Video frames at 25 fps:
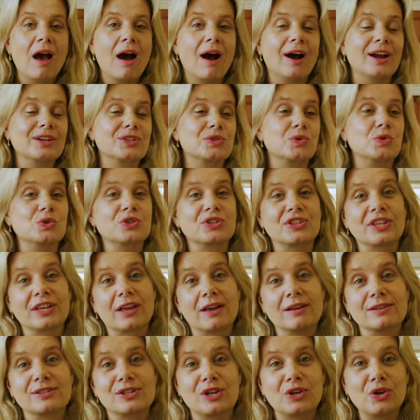I talk to the
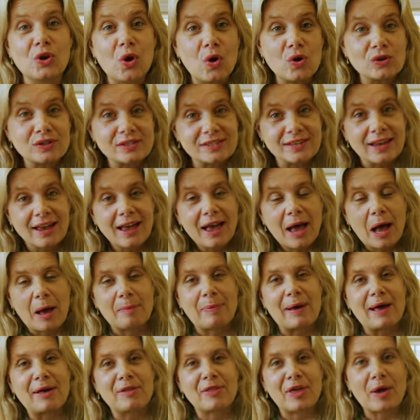girls a lot
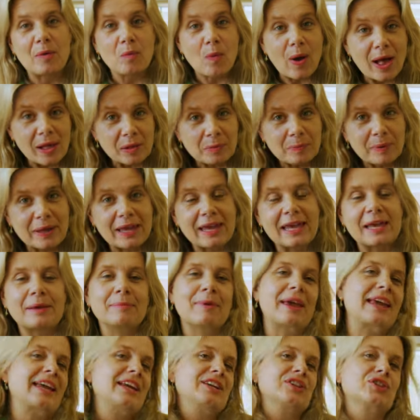about their well-being,
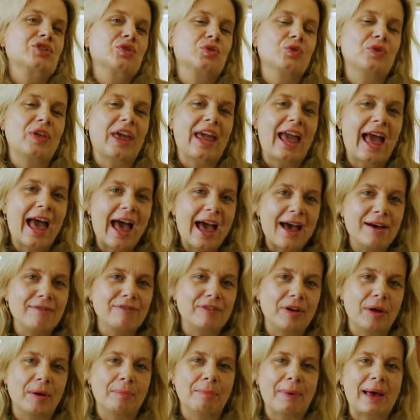making sure they
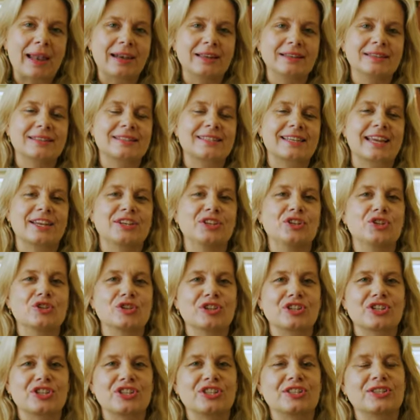have a balanced and
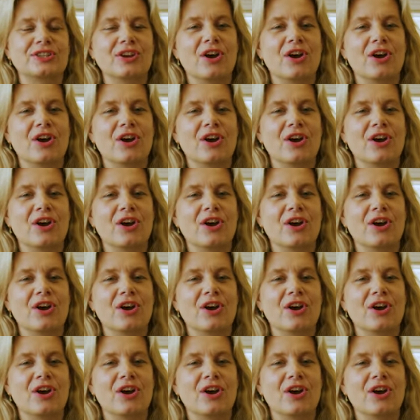nutritious